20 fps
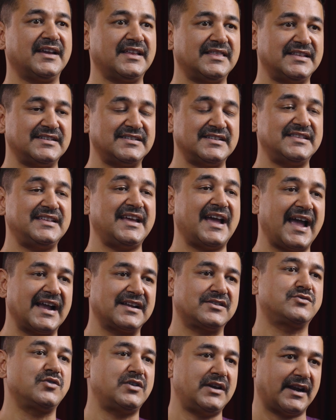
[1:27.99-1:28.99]
This is the
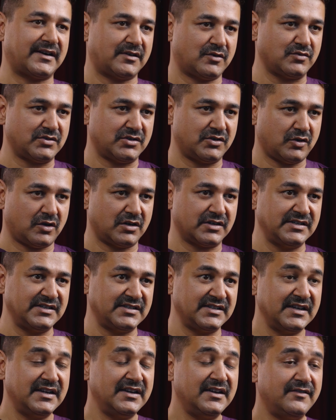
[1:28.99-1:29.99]
actual lactose intolerance,
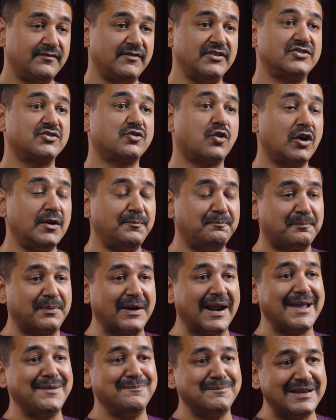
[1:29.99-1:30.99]
which is called
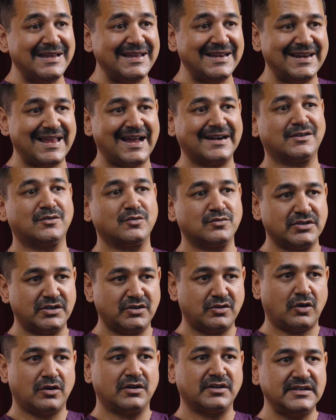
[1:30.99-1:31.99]
primary lactose
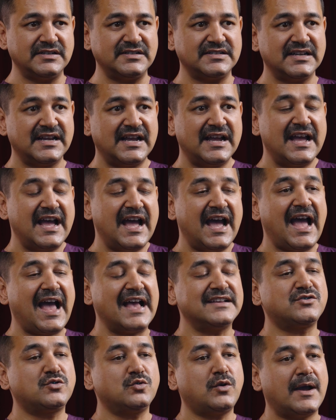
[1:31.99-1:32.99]
intolerance.
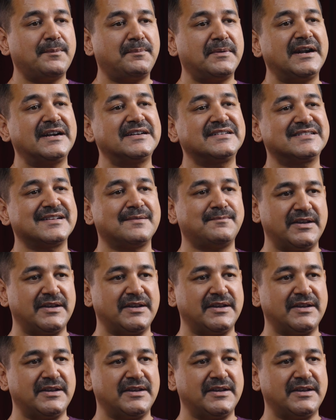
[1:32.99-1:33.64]
Has to happen at some